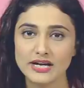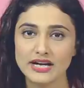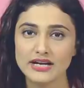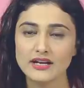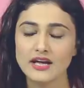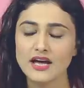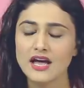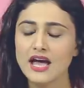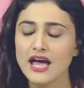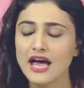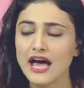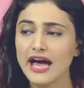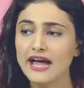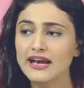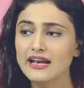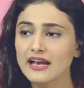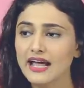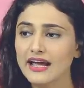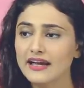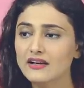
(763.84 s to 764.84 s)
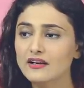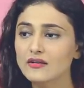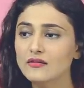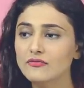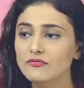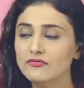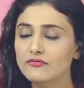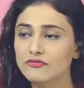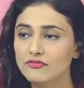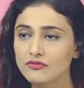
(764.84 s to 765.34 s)
weight and like
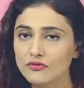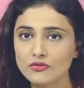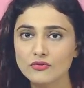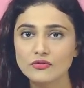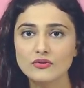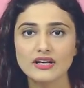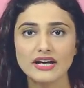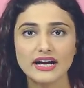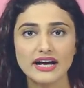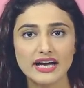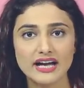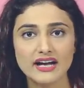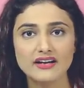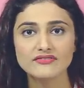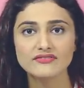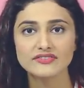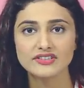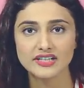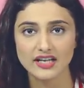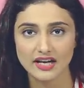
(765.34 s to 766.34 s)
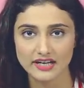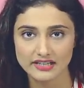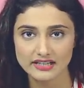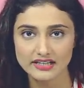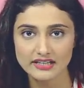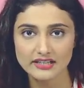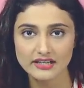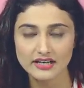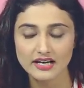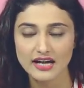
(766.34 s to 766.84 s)
a fool I have done
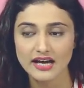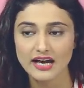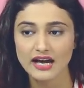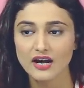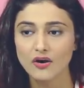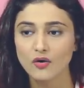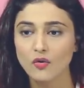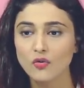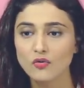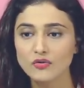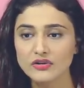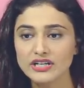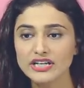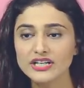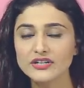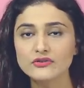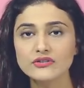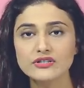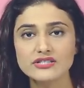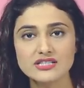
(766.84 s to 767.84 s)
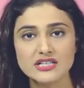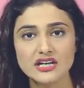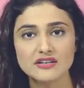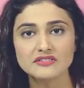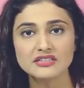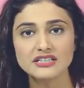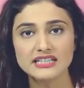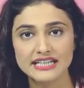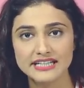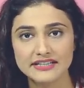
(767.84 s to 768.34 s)
it only to
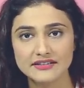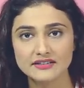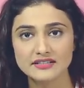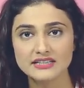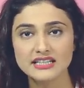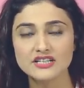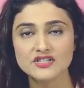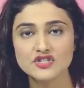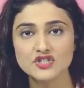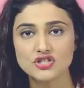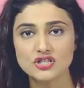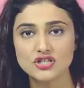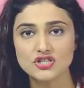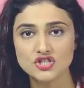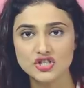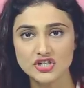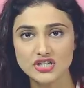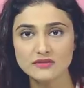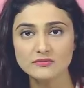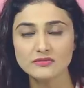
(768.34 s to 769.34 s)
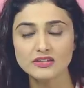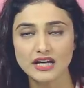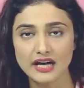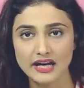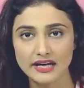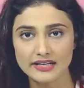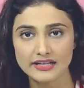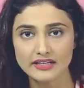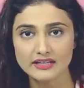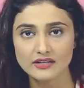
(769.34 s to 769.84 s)
discover later that the GM
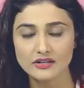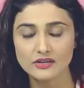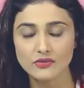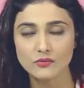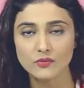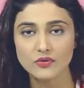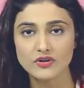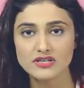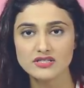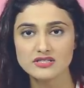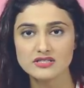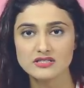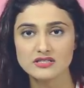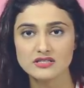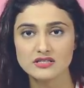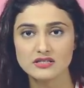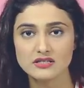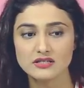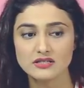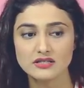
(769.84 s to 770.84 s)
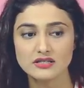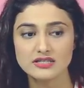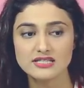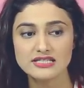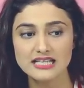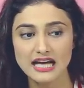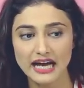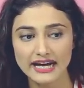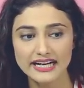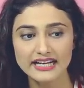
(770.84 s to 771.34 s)
diet was
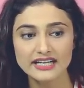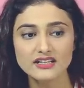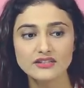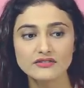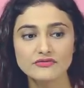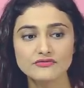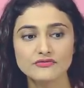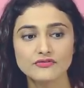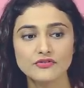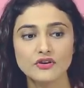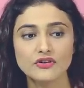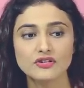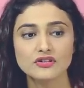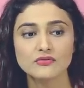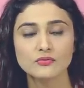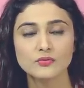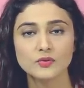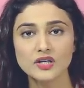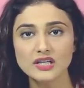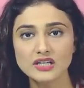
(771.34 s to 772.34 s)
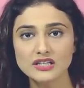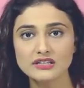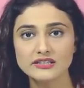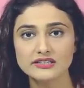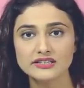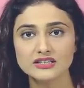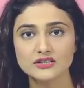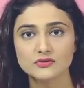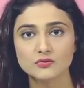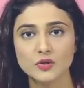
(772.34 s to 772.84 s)
designed for the
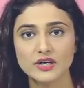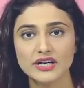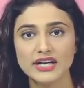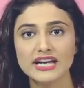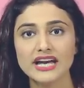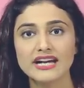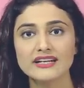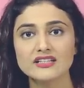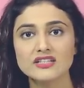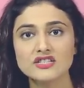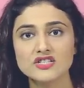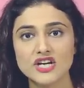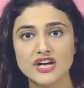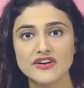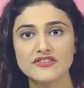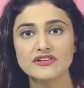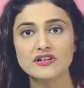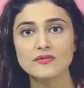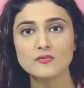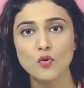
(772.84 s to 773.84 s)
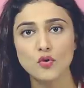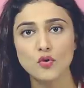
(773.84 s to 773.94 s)
workers working at the General